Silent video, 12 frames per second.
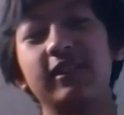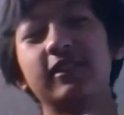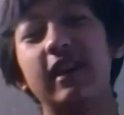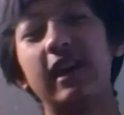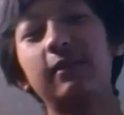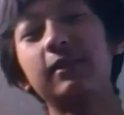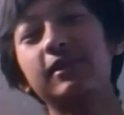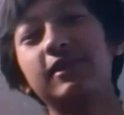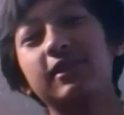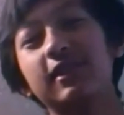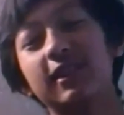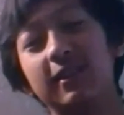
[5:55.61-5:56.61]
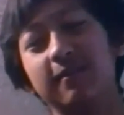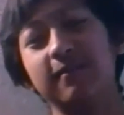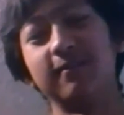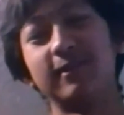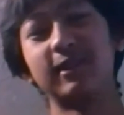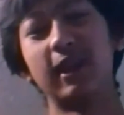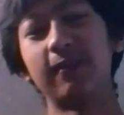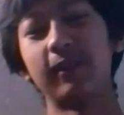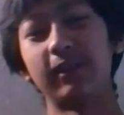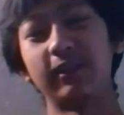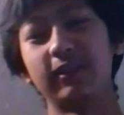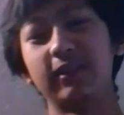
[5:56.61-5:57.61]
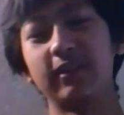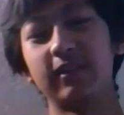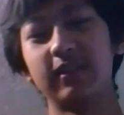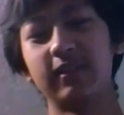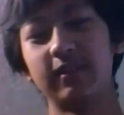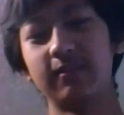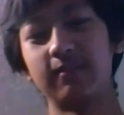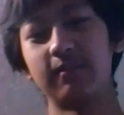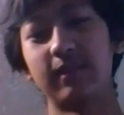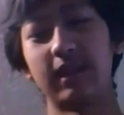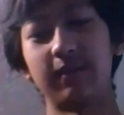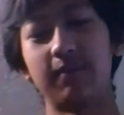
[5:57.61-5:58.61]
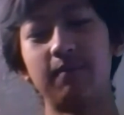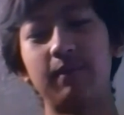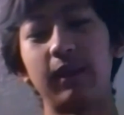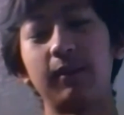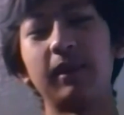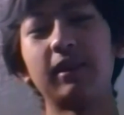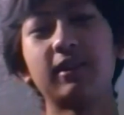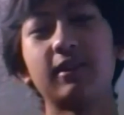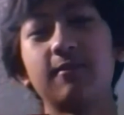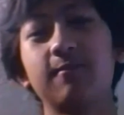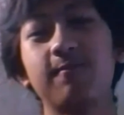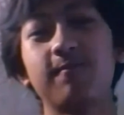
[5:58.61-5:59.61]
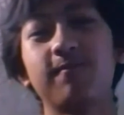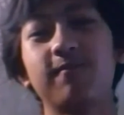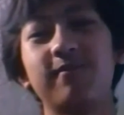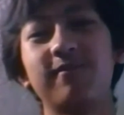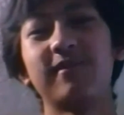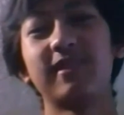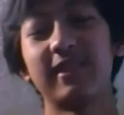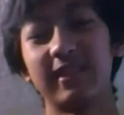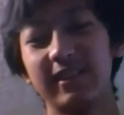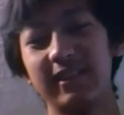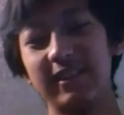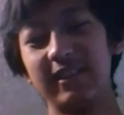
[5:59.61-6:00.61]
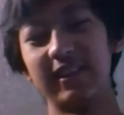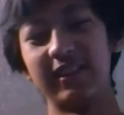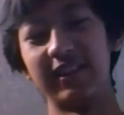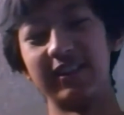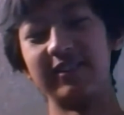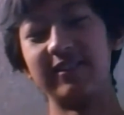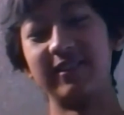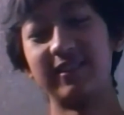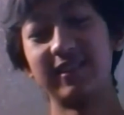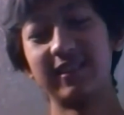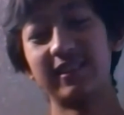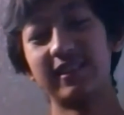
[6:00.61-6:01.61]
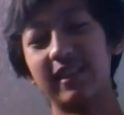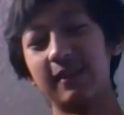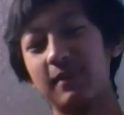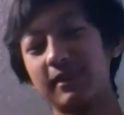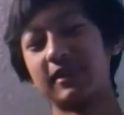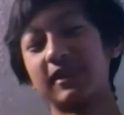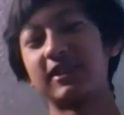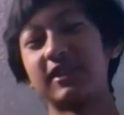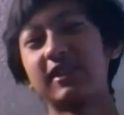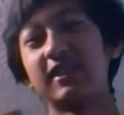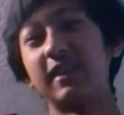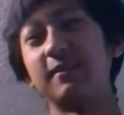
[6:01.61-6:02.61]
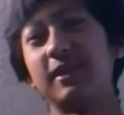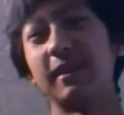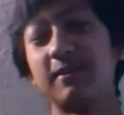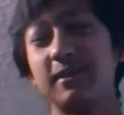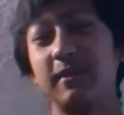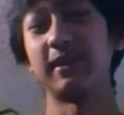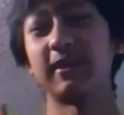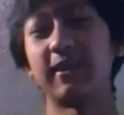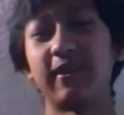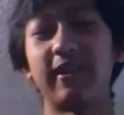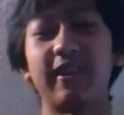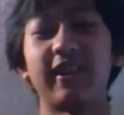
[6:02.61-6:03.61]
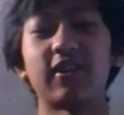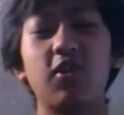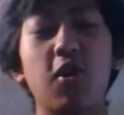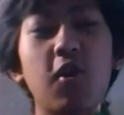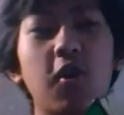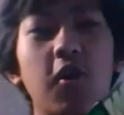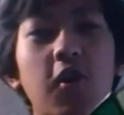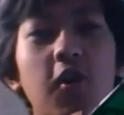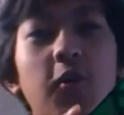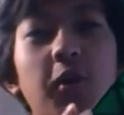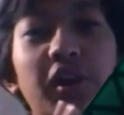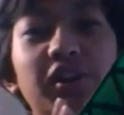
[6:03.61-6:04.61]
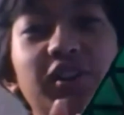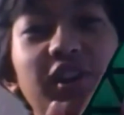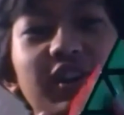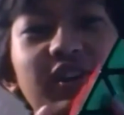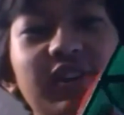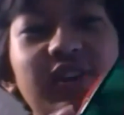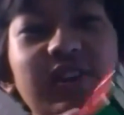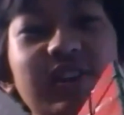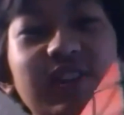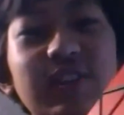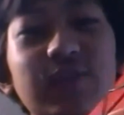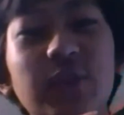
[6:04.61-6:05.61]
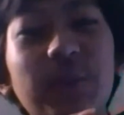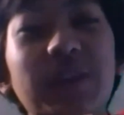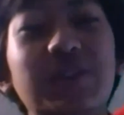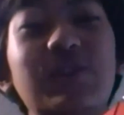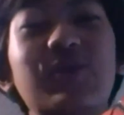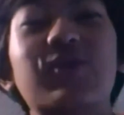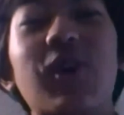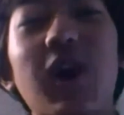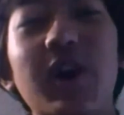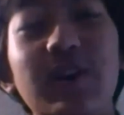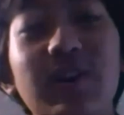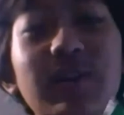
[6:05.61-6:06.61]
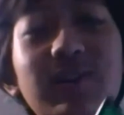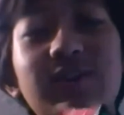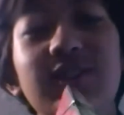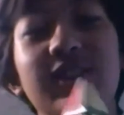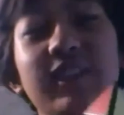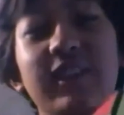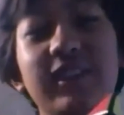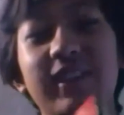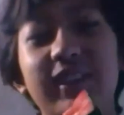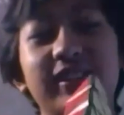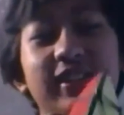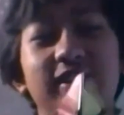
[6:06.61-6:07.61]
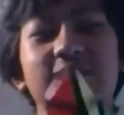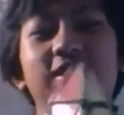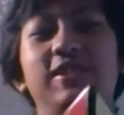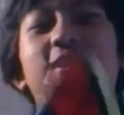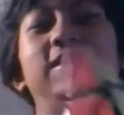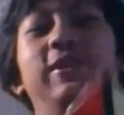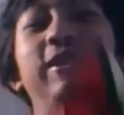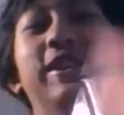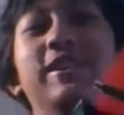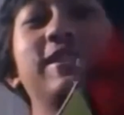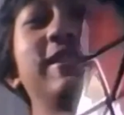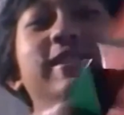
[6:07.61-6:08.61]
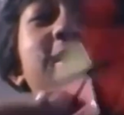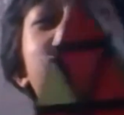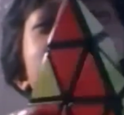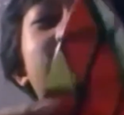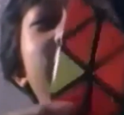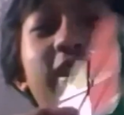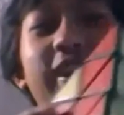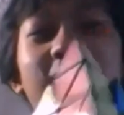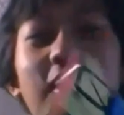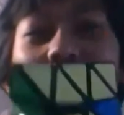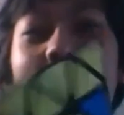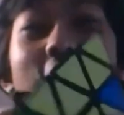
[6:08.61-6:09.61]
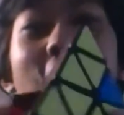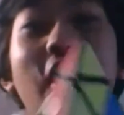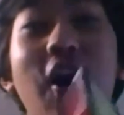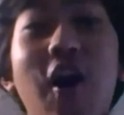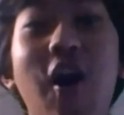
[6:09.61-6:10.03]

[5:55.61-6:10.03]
So I was solving my pyramids, and then a person just comes up me and they're all like, oh, "What is this? Is this a Rubik's triangle?" And then he starts just doing this. He's all like, oh.